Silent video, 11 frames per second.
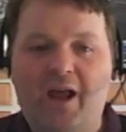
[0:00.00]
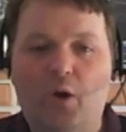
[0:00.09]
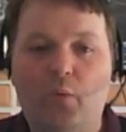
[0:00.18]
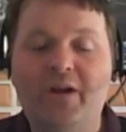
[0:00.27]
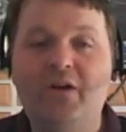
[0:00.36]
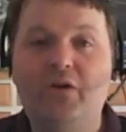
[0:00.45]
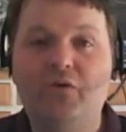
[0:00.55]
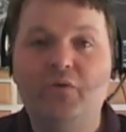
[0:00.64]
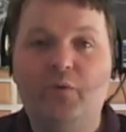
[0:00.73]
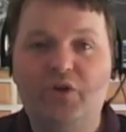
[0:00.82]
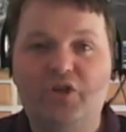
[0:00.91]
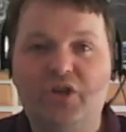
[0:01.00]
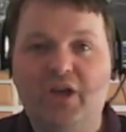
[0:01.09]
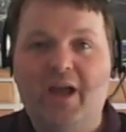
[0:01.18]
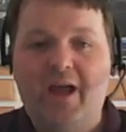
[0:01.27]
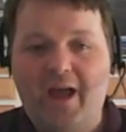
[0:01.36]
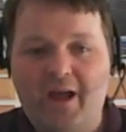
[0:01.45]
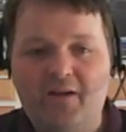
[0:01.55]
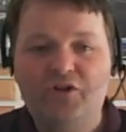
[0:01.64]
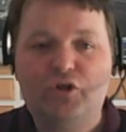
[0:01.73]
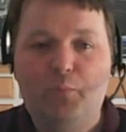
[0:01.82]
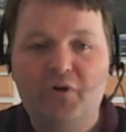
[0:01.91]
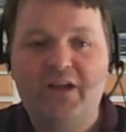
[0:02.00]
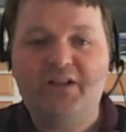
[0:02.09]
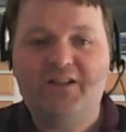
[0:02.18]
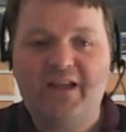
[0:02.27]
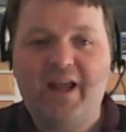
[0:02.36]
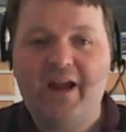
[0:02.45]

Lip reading: and a window which superheats